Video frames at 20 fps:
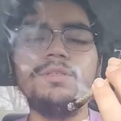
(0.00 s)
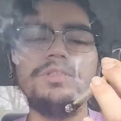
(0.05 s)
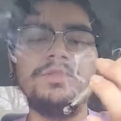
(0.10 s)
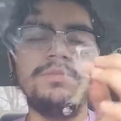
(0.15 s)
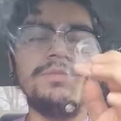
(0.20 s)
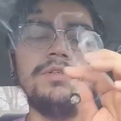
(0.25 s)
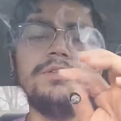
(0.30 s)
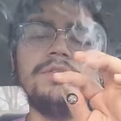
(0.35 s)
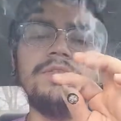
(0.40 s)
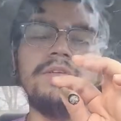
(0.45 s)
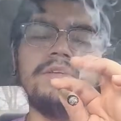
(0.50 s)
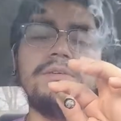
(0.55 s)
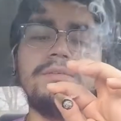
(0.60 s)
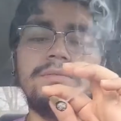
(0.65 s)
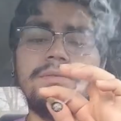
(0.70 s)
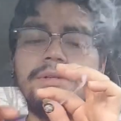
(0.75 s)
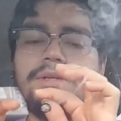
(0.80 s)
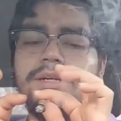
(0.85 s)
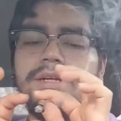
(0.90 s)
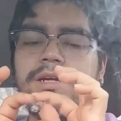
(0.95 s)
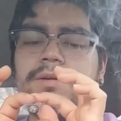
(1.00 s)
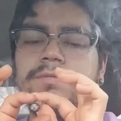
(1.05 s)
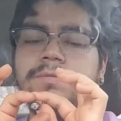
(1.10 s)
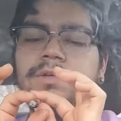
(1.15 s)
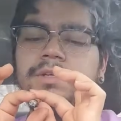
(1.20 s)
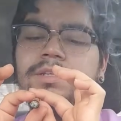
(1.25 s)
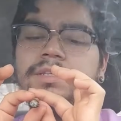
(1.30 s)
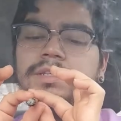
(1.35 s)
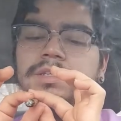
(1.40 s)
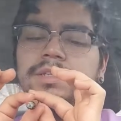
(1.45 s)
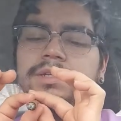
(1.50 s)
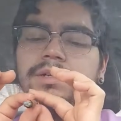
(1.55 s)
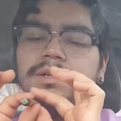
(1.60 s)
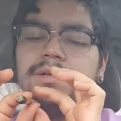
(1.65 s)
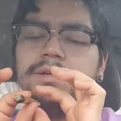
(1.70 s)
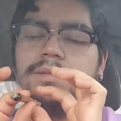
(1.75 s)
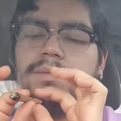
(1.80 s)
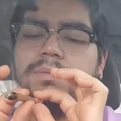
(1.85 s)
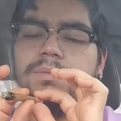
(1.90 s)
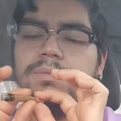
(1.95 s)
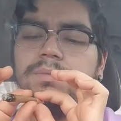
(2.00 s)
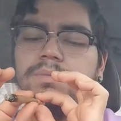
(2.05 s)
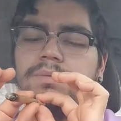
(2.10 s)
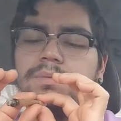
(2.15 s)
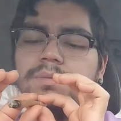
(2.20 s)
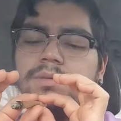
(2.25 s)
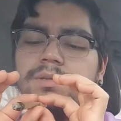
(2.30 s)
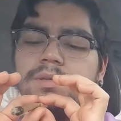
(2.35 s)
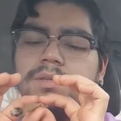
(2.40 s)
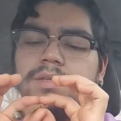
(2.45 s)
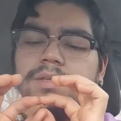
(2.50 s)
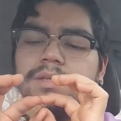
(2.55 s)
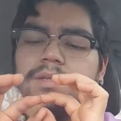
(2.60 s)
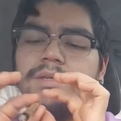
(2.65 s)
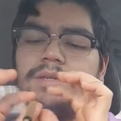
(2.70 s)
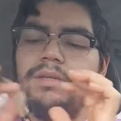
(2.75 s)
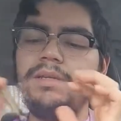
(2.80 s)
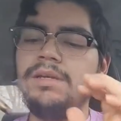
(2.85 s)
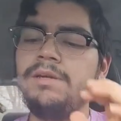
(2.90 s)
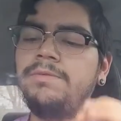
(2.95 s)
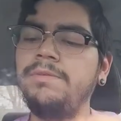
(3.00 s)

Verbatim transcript: smooth though. I really, I